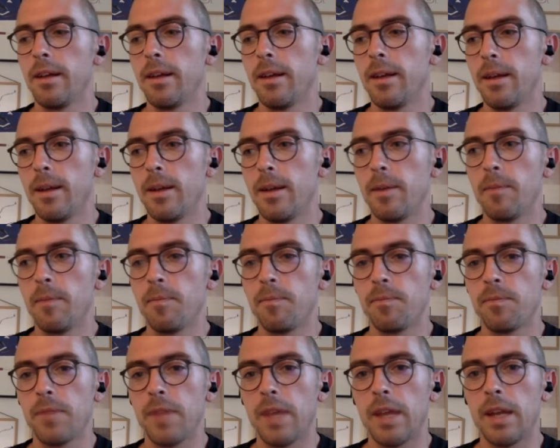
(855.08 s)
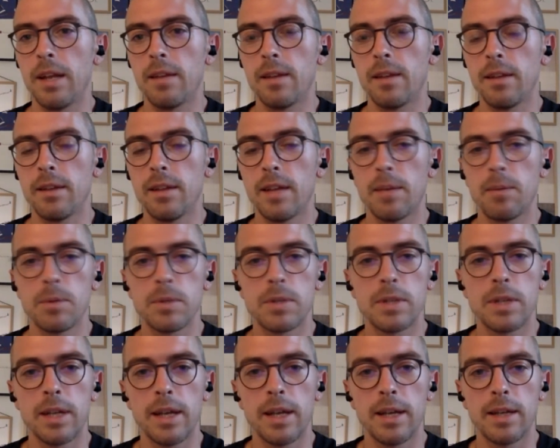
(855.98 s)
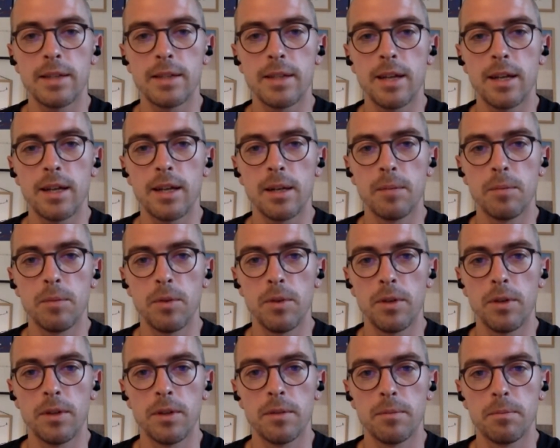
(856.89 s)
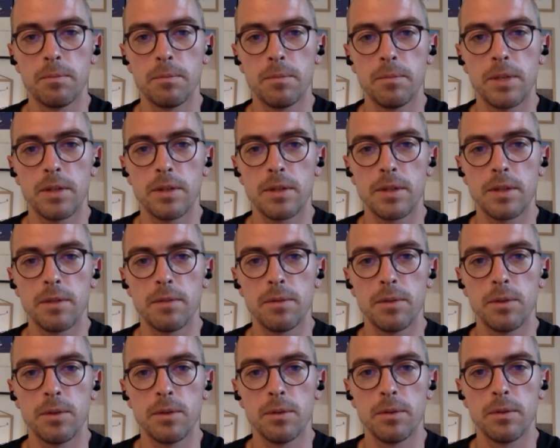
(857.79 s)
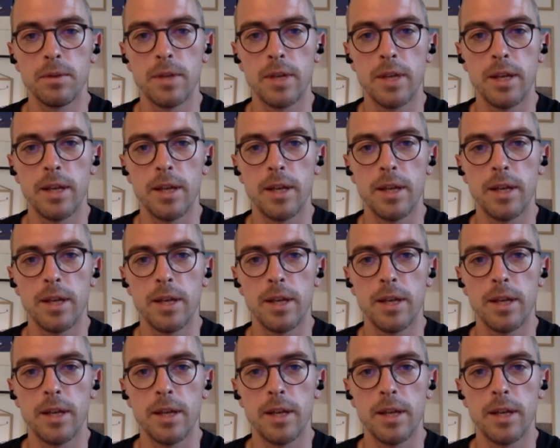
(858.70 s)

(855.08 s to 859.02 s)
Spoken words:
And I think that was a nice starting point, because if you